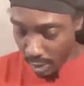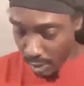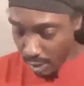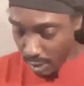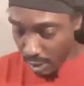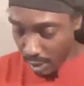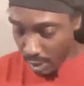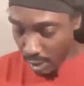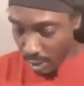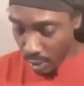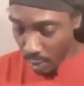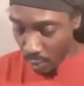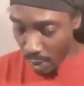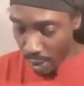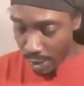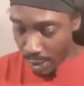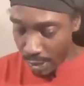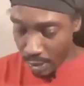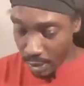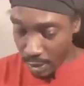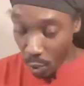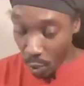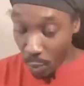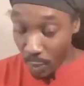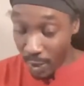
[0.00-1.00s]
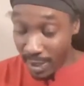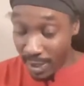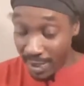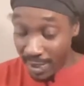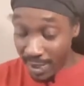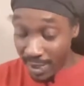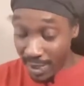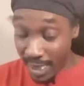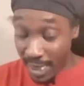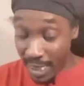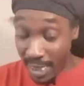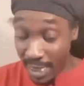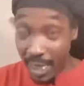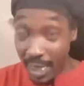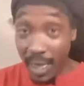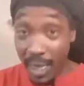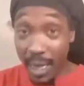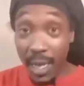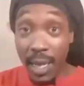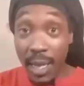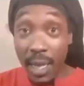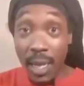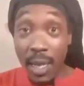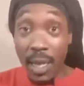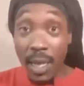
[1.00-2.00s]
All right, so we see
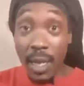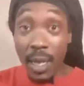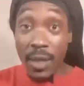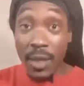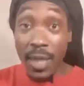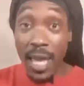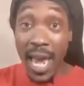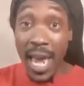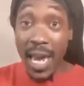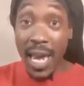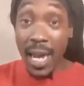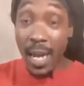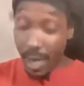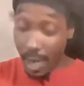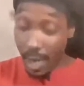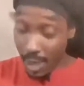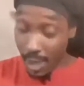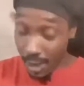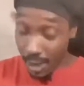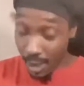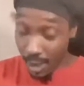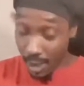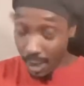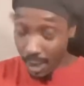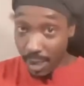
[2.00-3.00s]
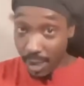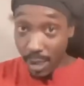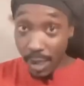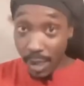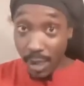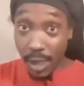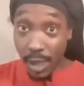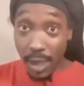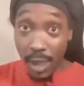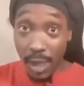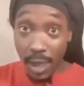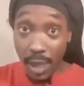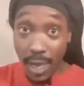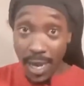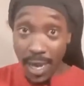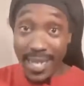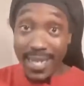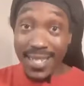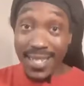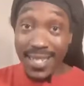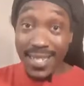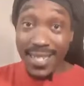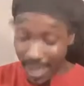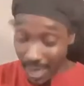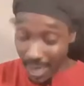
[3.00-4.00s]
that a
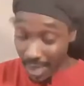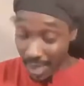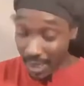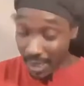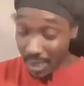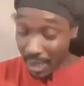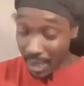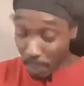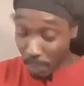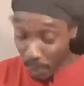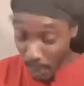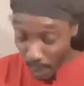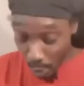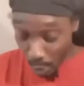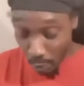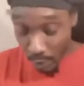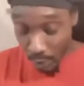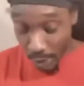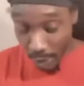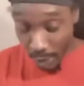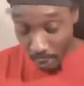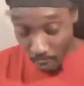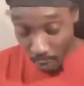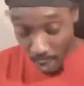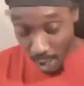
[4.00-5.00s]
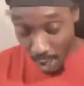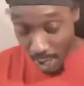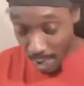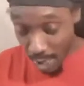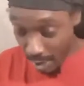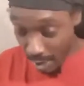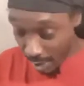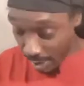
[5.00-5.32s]
sun is building, right?